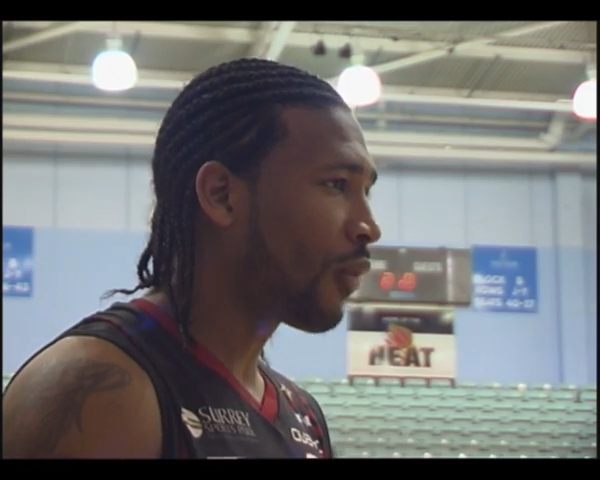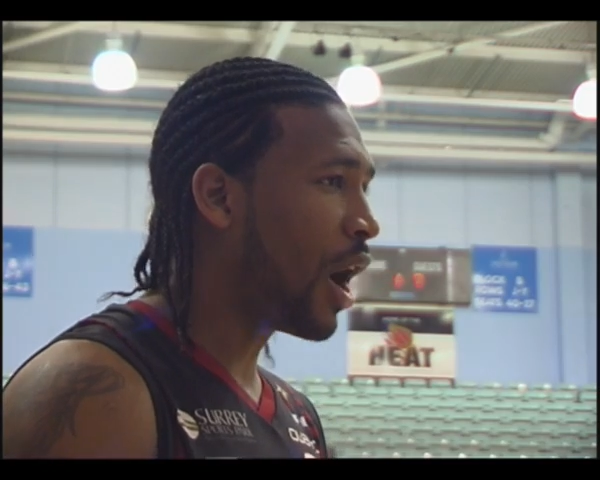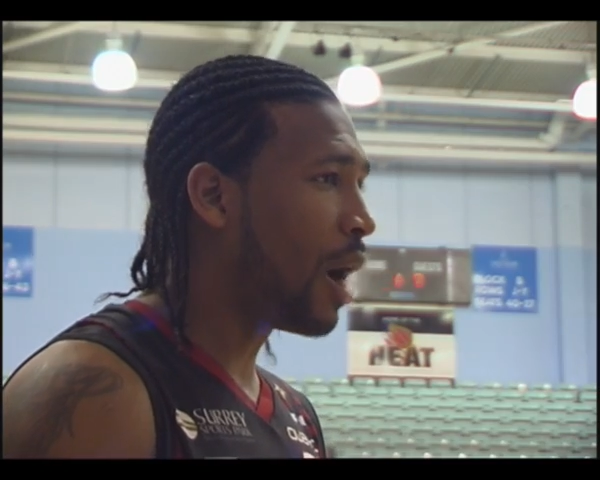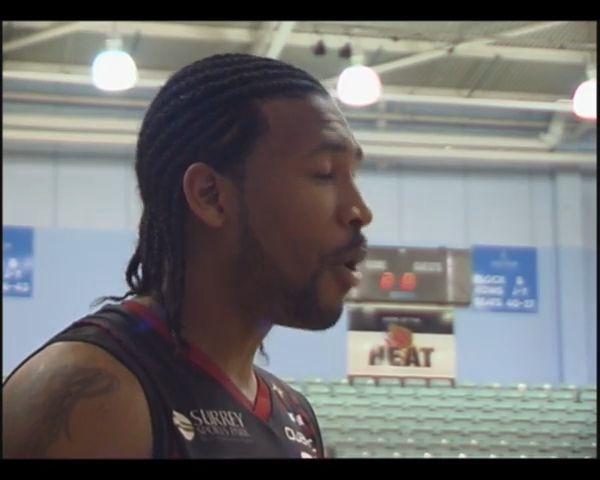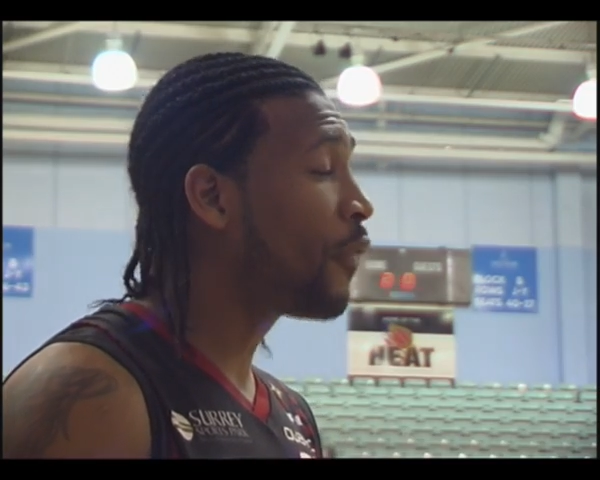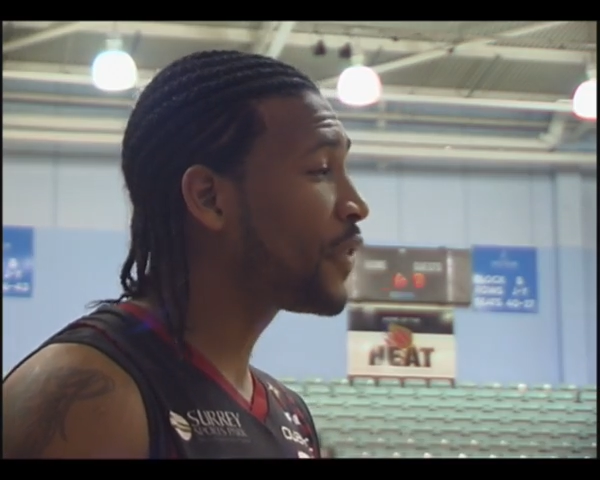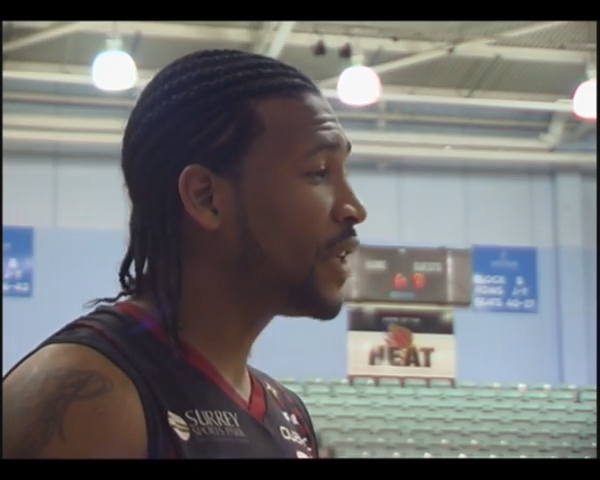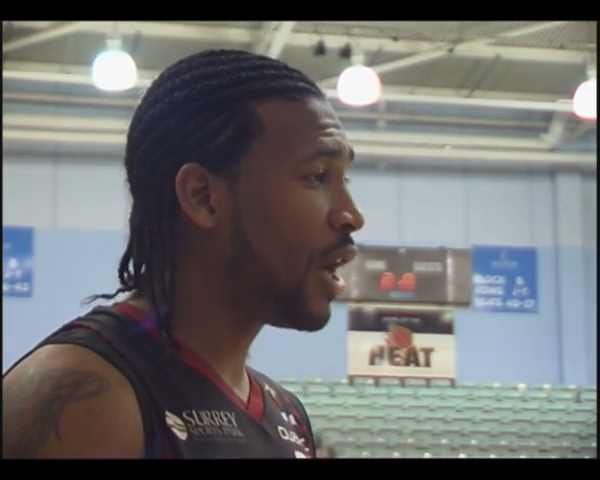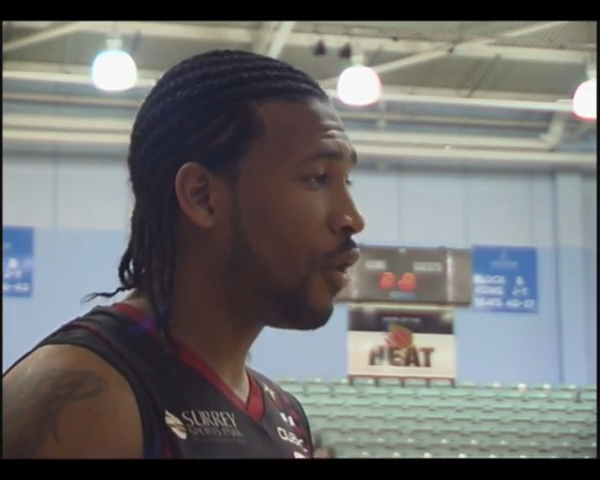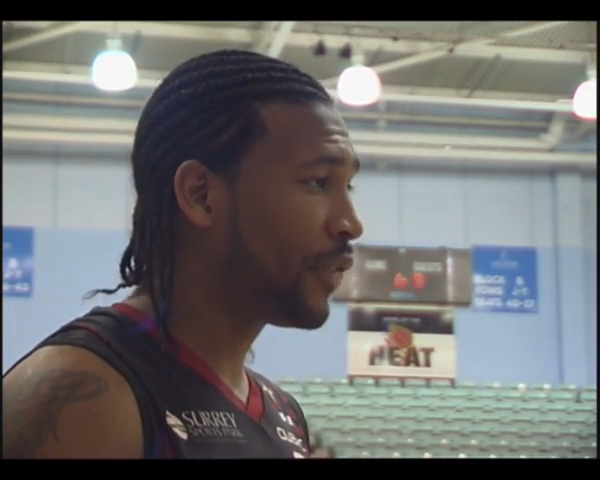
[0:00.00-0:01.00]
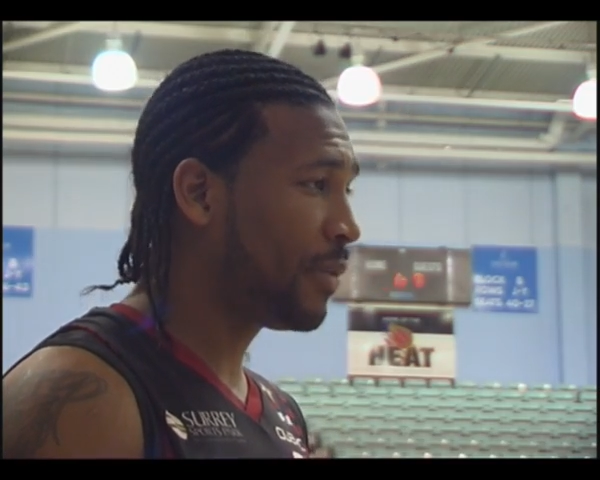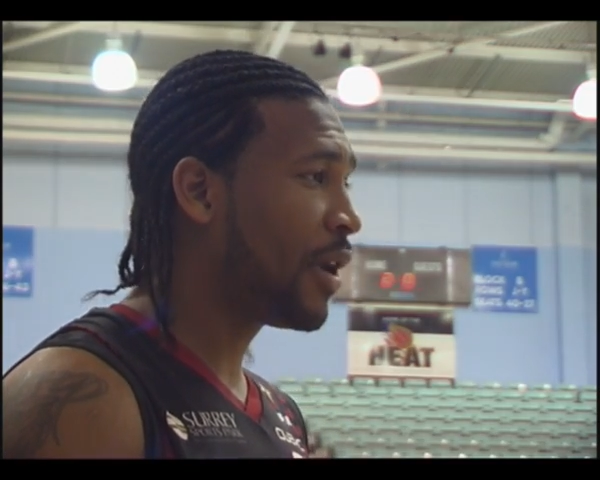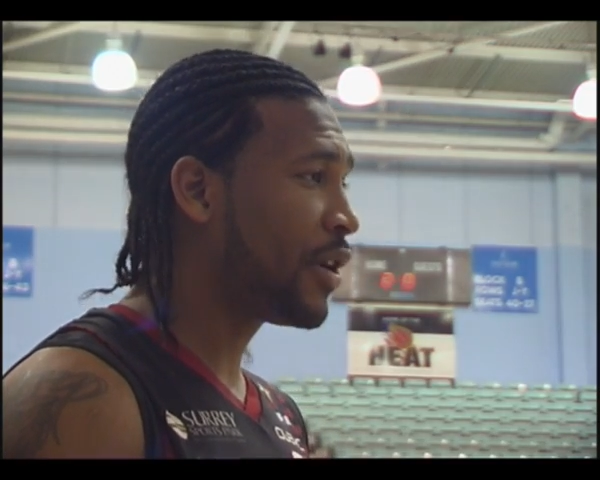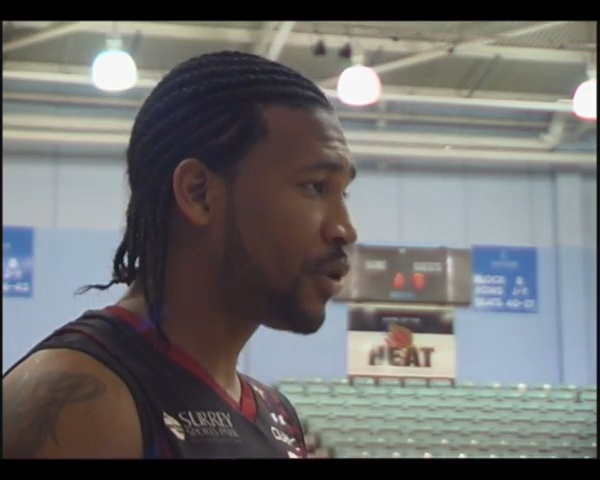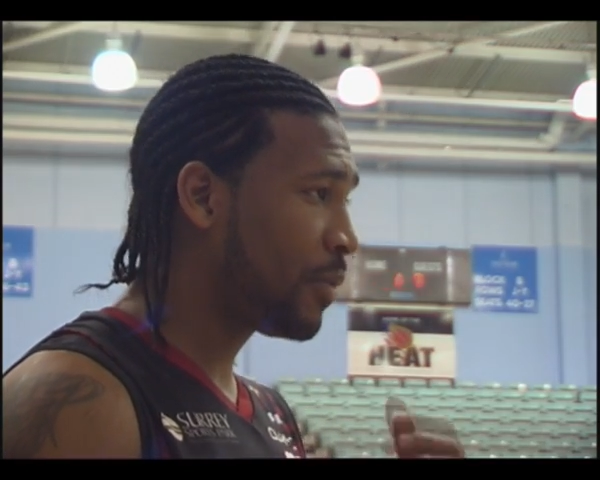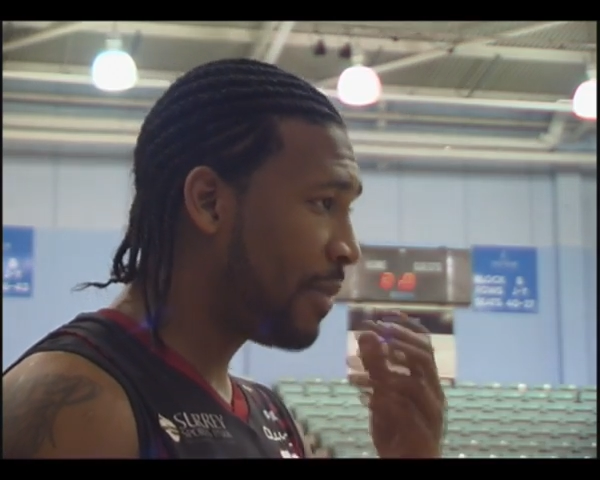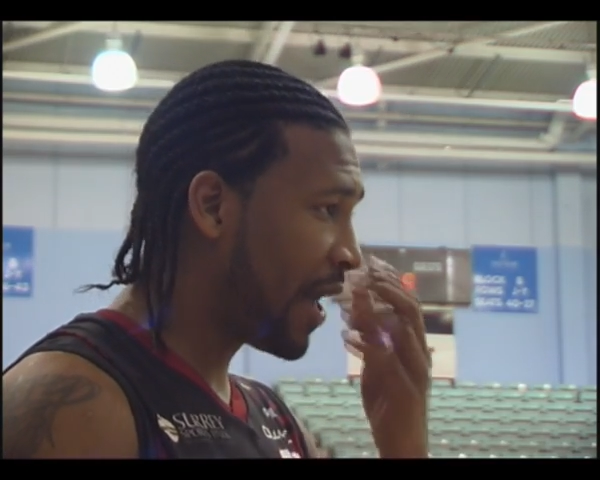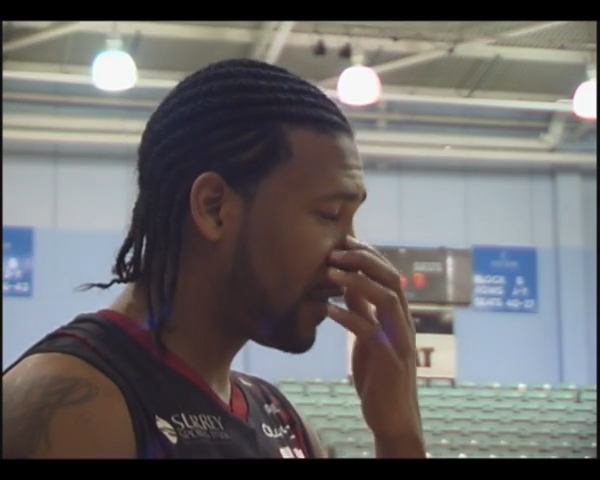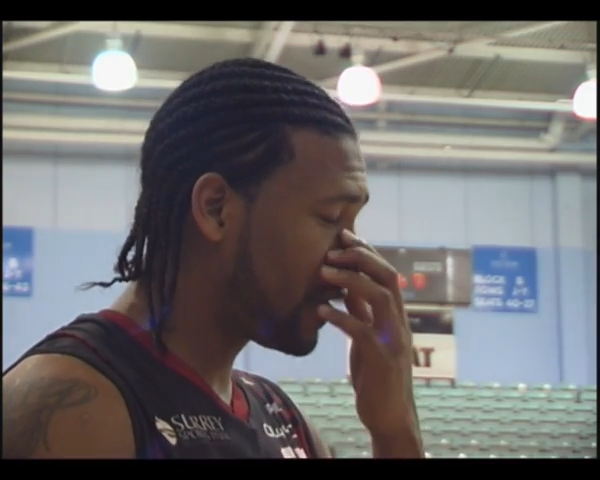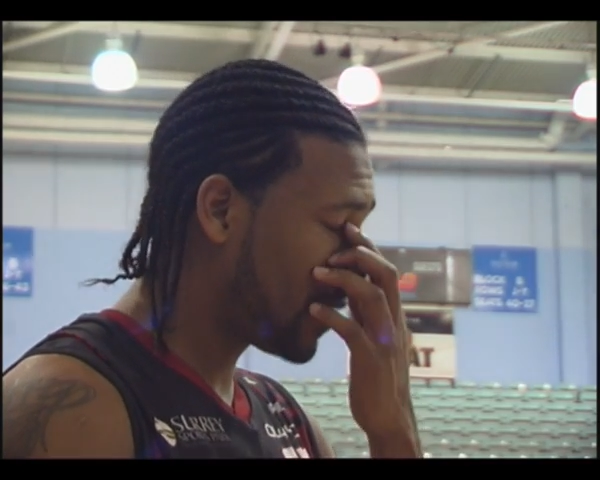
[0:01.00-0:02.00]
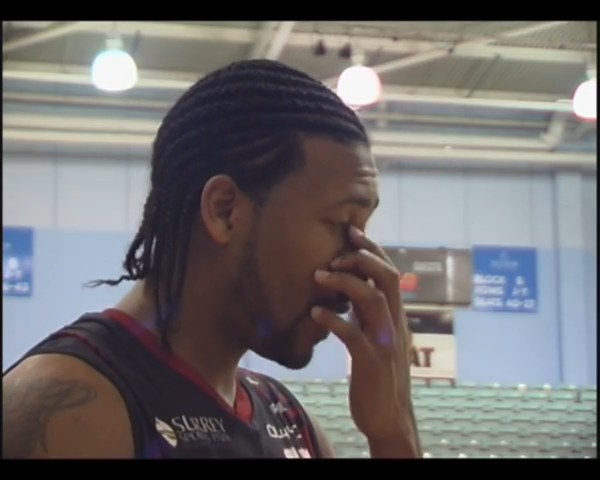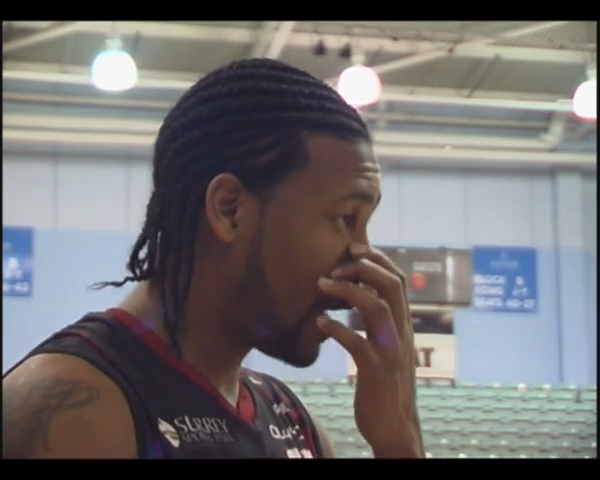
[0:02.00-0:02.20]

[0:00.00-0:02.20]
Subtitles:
Hopefully not. Hopefully Marius will be back this